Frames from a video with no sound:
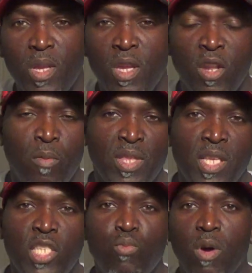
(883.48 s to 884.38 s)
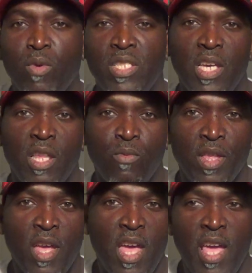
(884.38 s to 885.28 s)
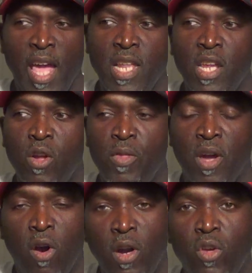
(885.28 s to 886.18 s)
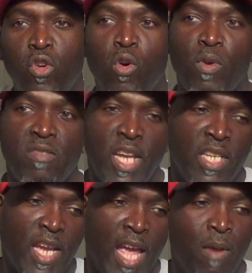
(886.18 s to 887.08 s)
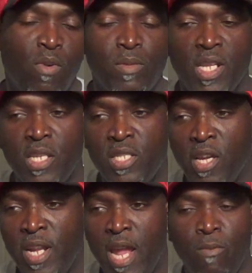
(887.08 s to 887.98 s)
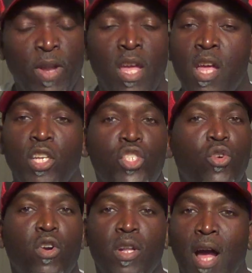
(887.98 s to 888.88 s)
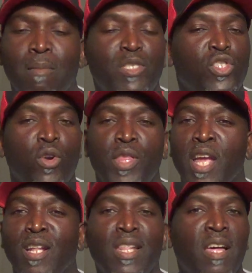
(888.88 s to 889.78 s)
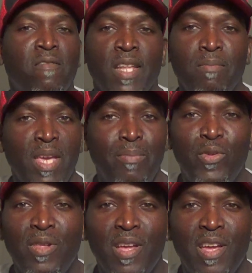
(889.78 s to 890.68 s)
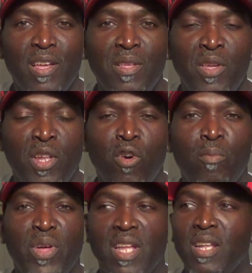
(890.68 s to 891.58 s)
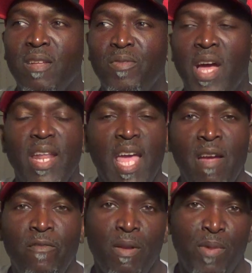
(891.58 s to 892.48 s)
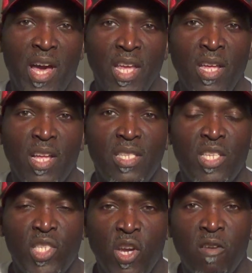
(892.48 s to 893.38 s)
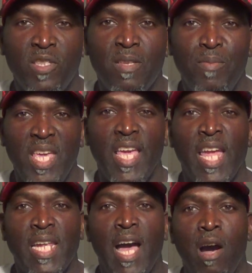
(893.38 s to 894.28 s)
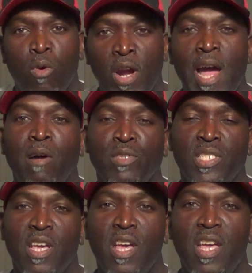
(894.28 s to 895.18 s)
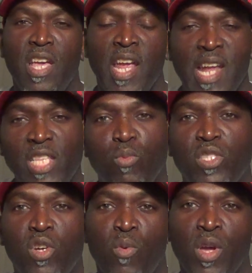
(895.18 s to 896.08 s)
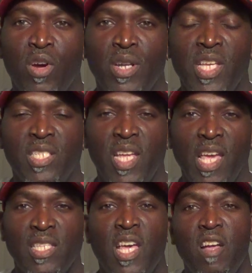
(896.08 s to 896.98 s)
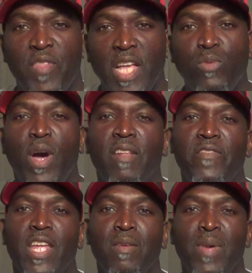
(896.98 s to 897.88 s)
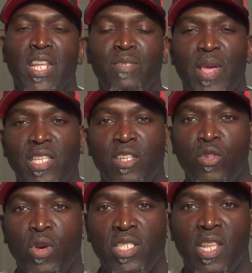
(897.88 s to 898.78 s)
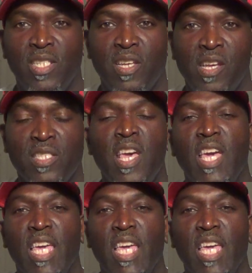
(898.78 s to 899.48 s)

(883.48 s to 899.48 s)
You know, but this is what we're dealing with. And, you know, the article with J.J. Abrams and his son Henry, sure, I'm sure they're lovely people, you know, but not everybody deserves to be in our house. And that's what's going on these days. That's why The Phantom Menace makes the noise that it does.